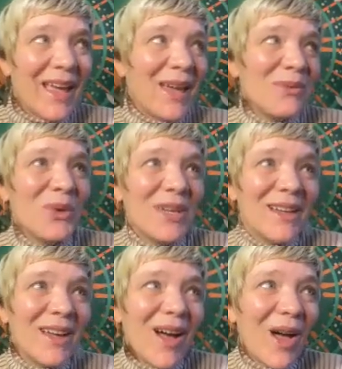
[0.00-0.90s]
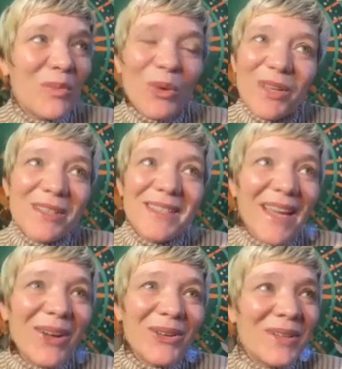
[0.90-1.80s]
And when it all boils
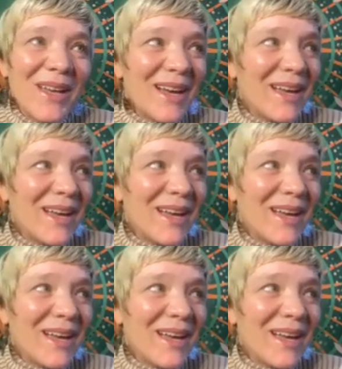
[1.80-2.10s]
down,